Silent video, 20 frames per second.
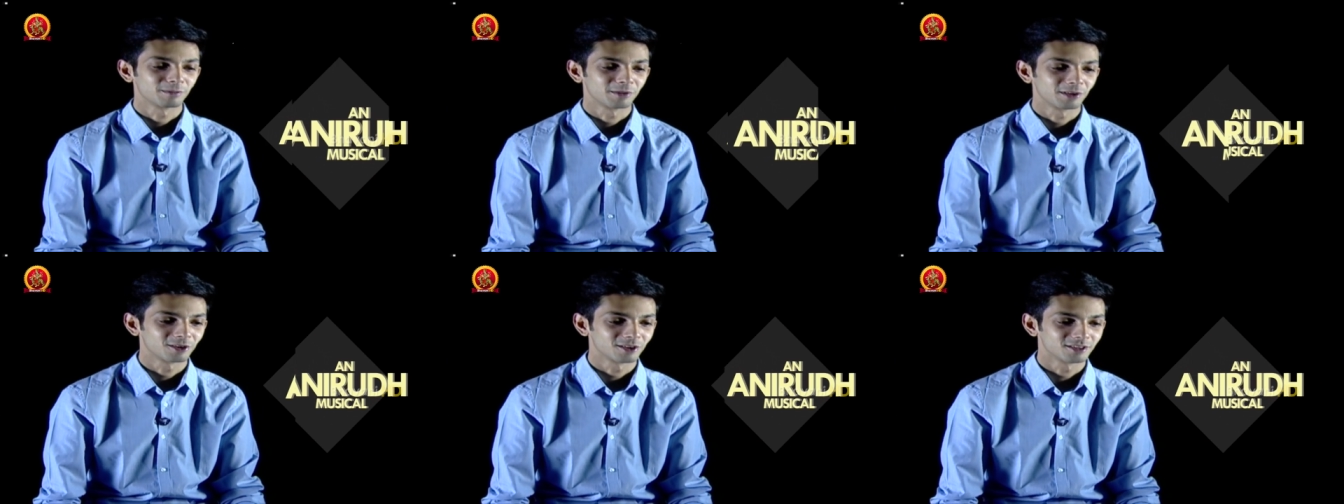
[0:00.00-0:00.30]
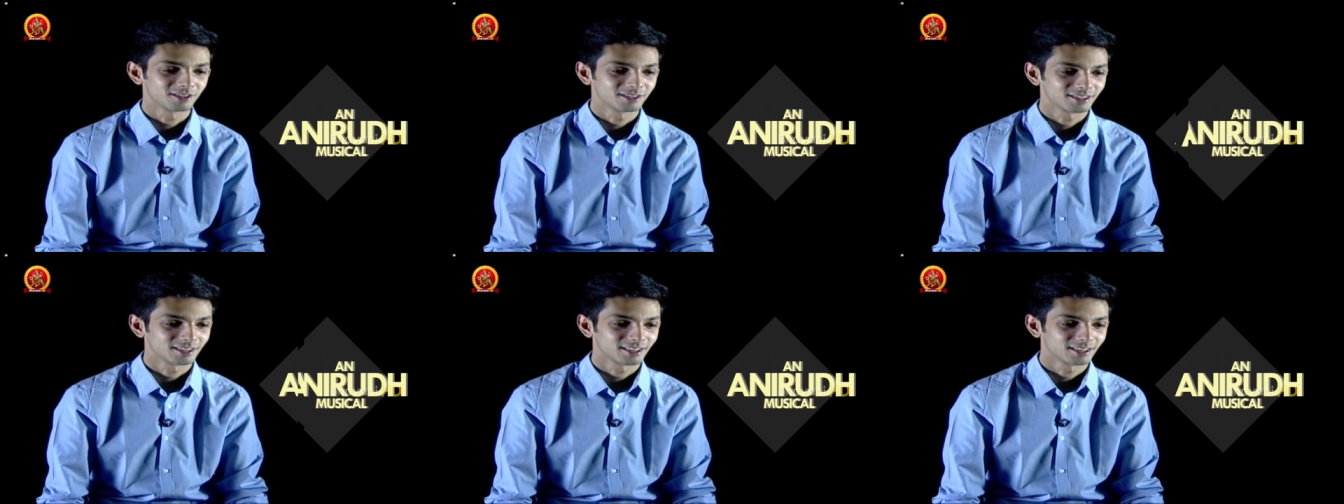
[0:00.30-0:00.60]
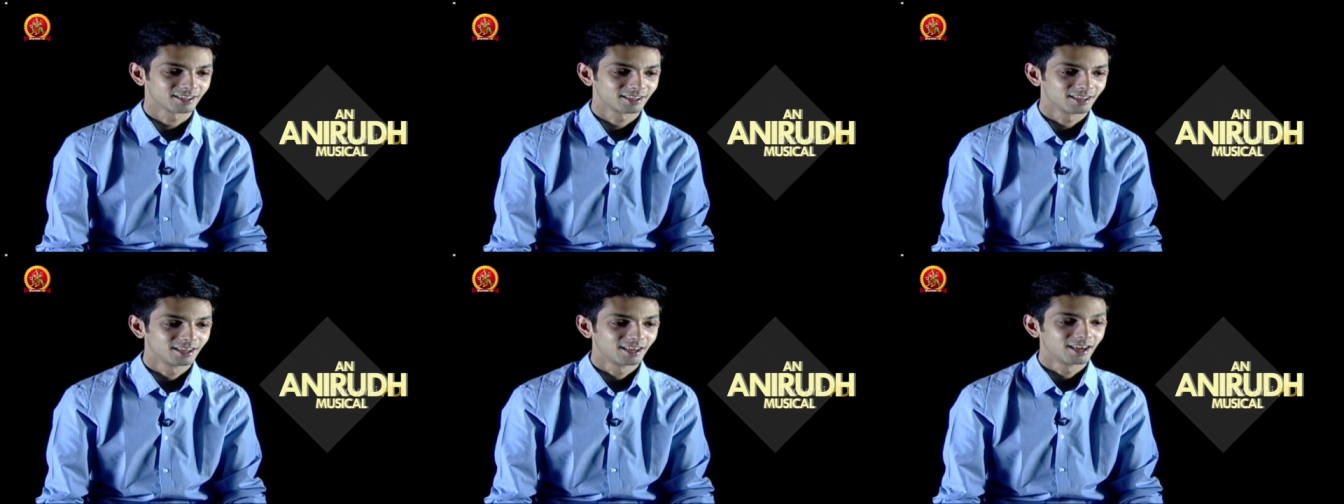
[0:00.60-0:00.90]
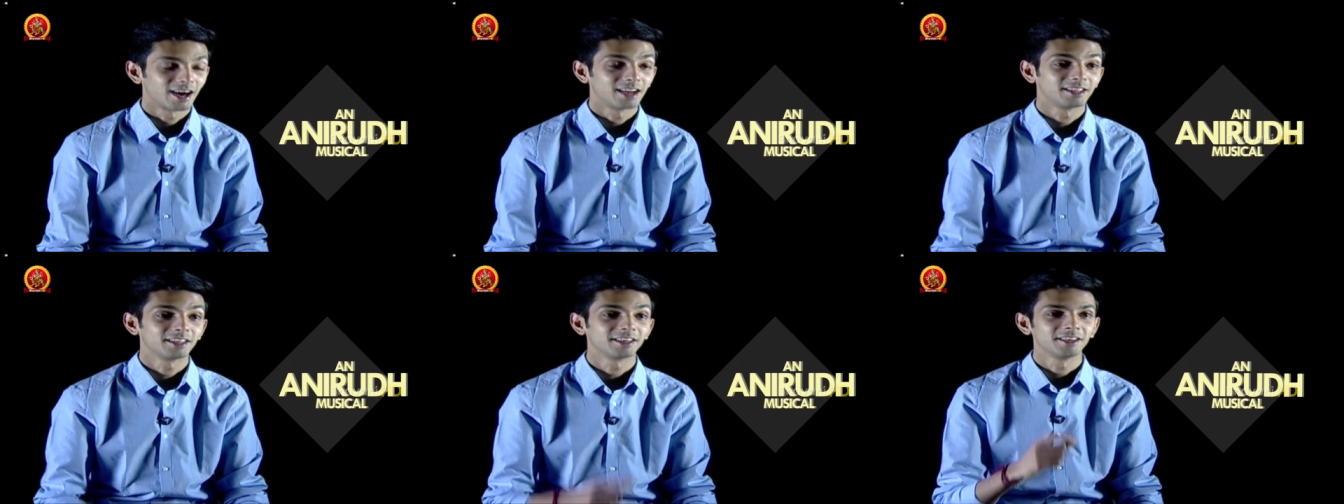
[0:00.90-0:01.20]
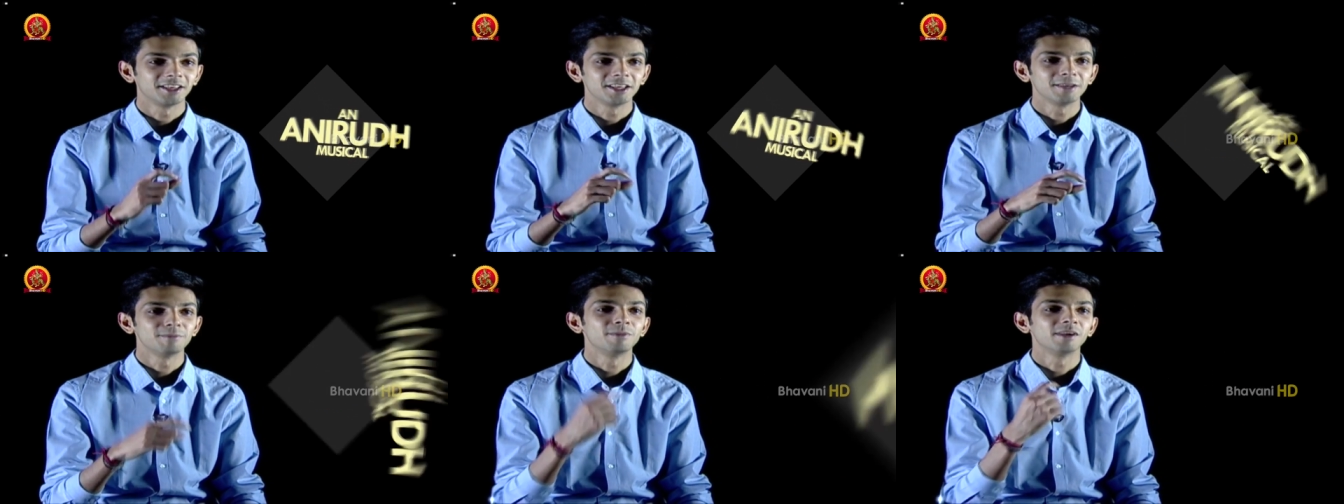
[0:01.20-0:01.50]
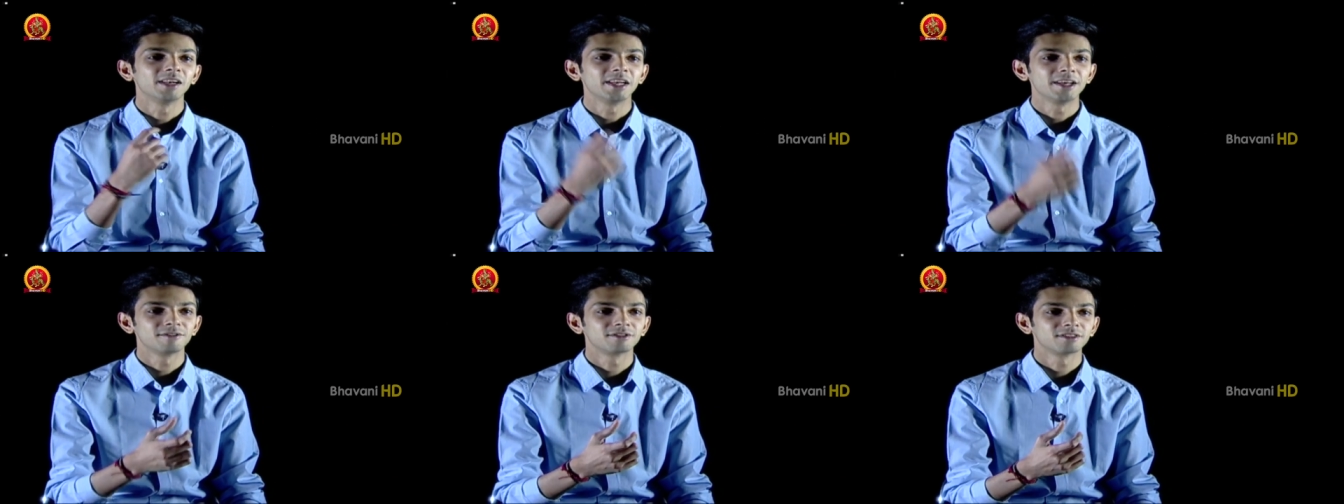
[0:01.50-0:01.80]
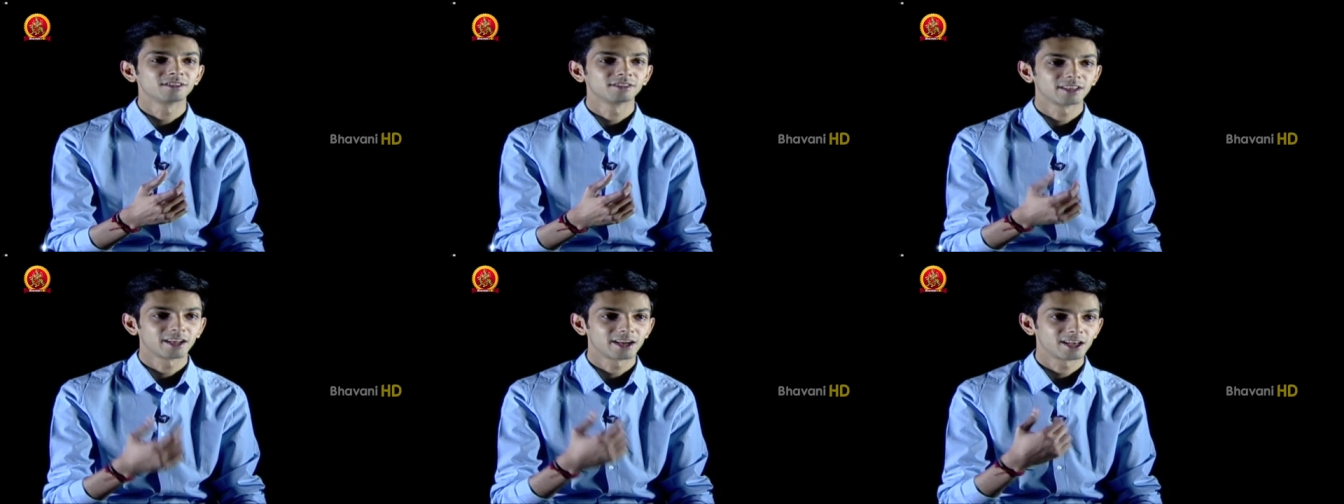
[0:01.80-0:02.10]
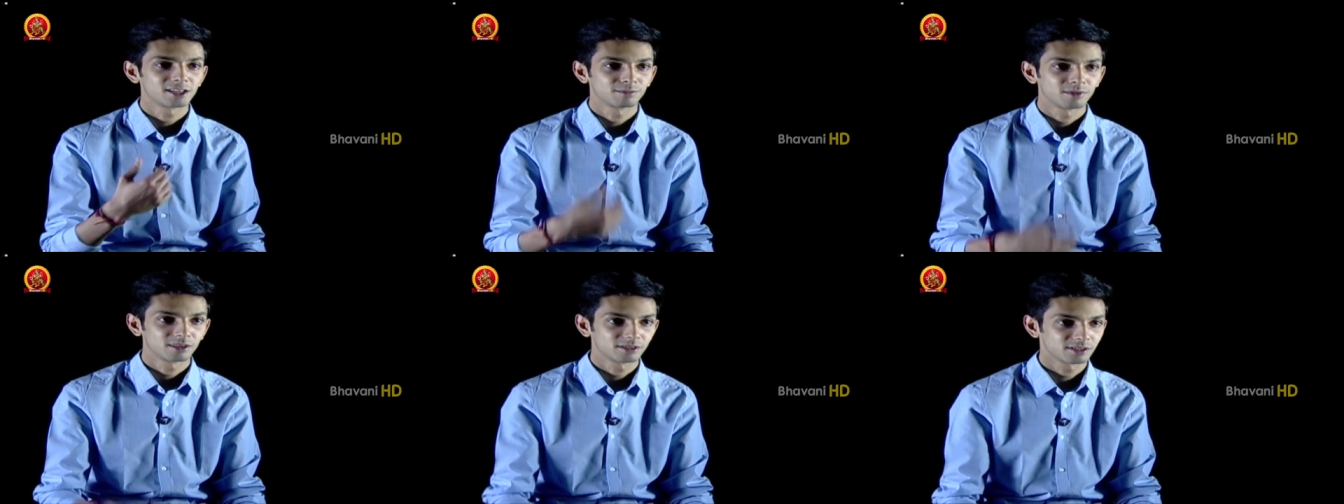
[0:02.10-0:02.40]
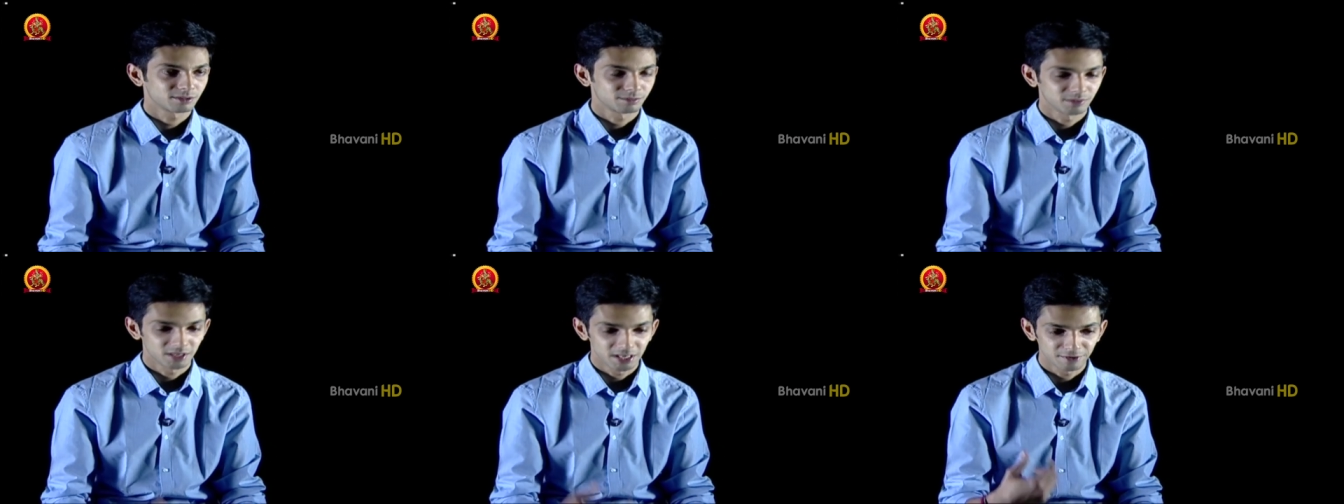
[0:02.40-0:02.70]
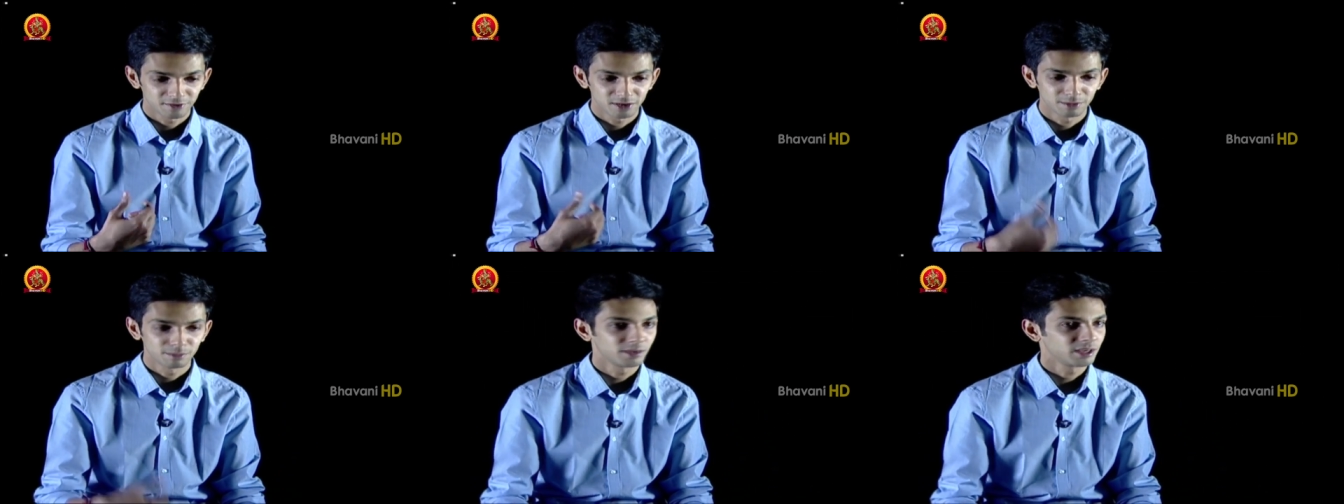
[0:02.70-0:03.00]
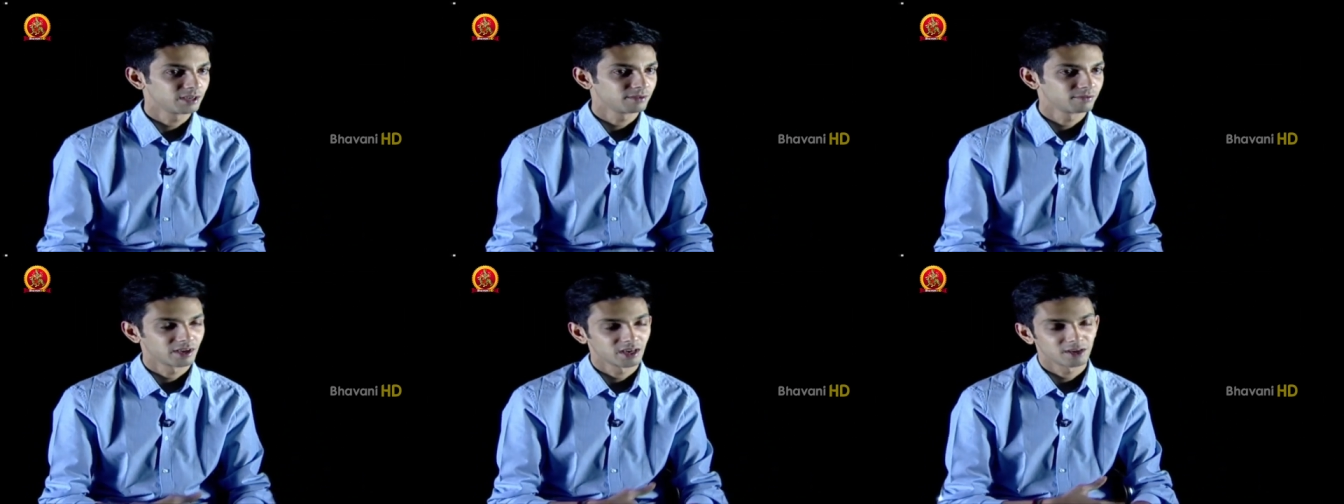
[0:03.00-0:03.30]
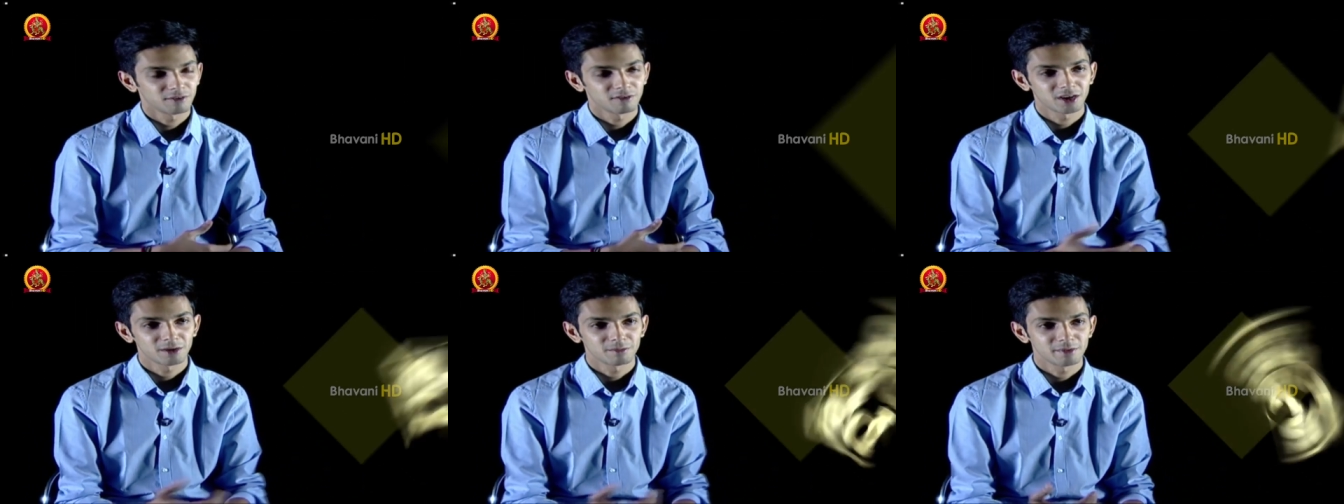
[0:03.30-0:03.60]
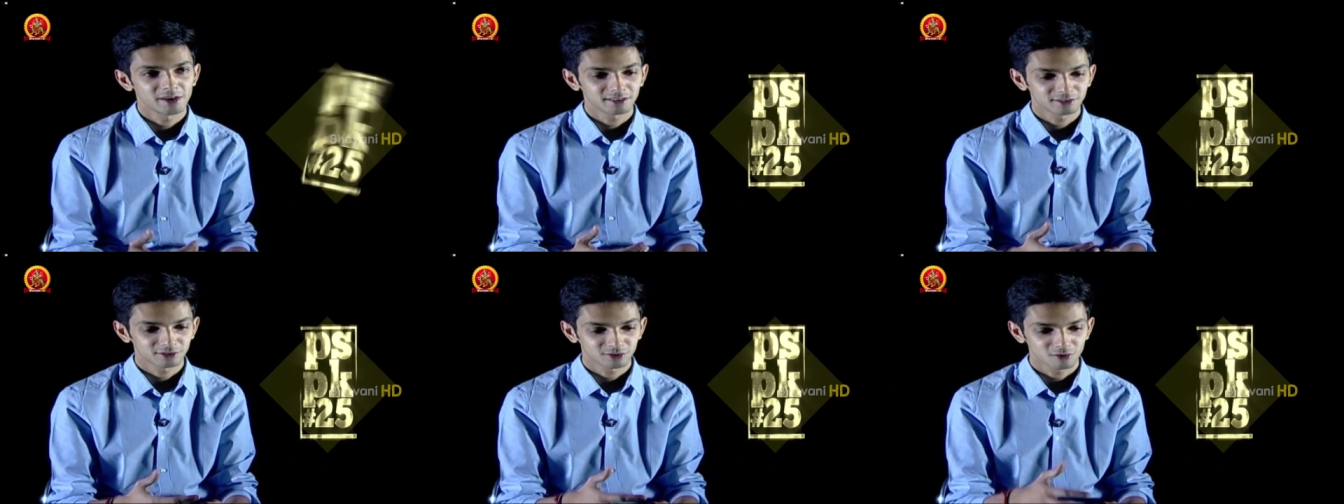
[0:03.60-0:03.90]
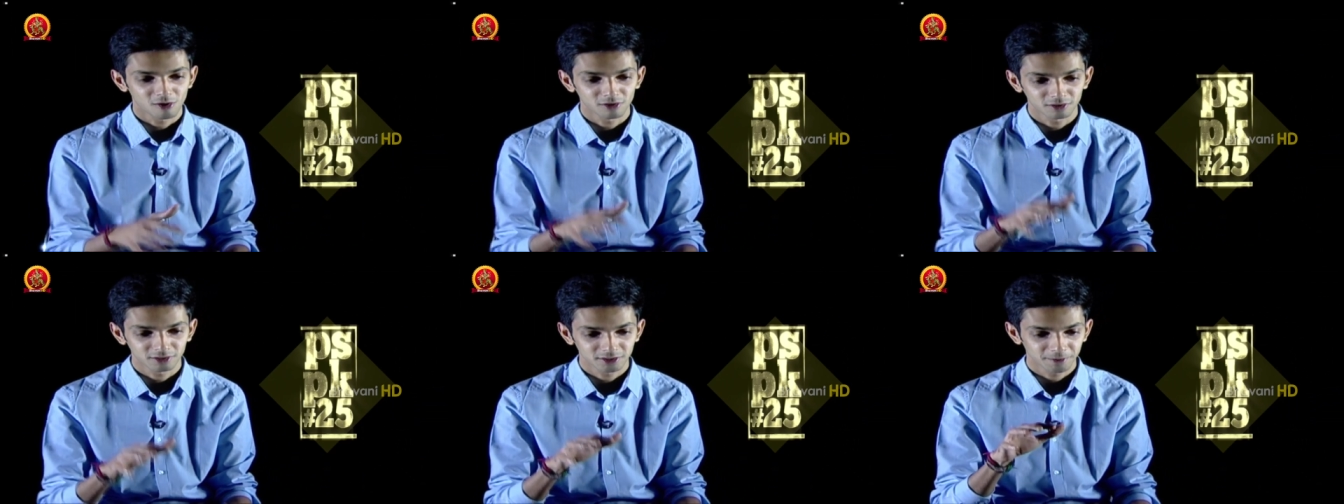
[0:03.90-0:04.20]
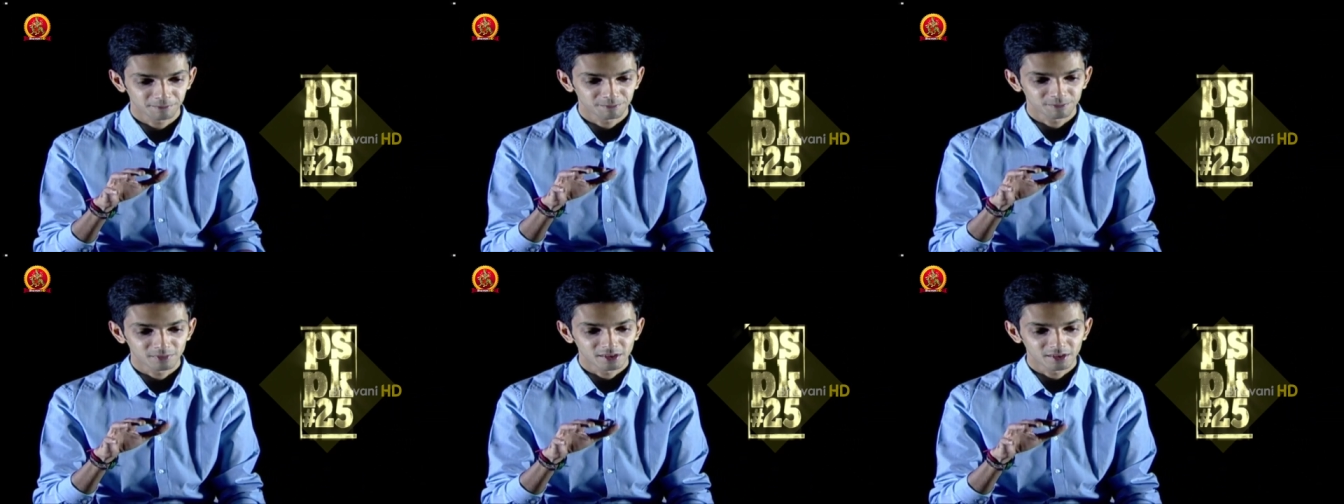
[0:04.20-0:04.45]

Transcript: because I think he believes in that as much as me. Even me, whenever I make songs,